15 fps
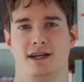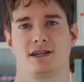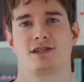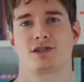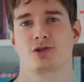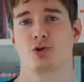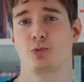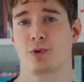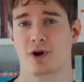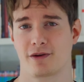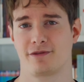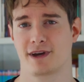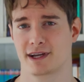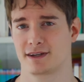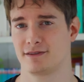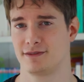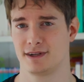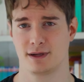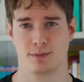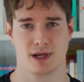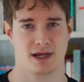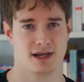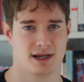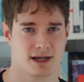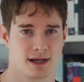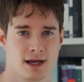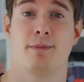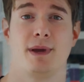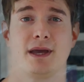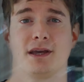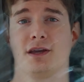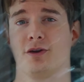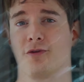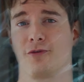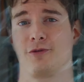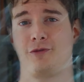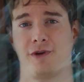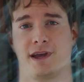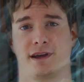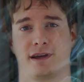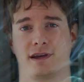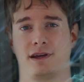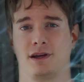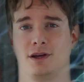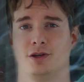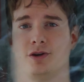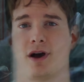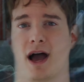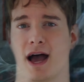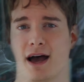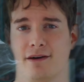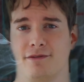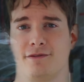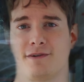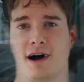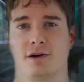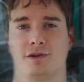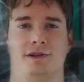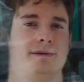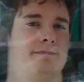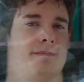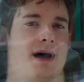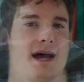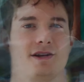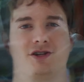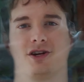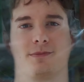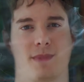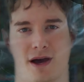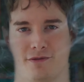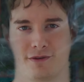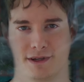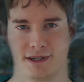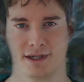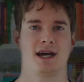is super effective in the beginning, making you think you have found the magic method,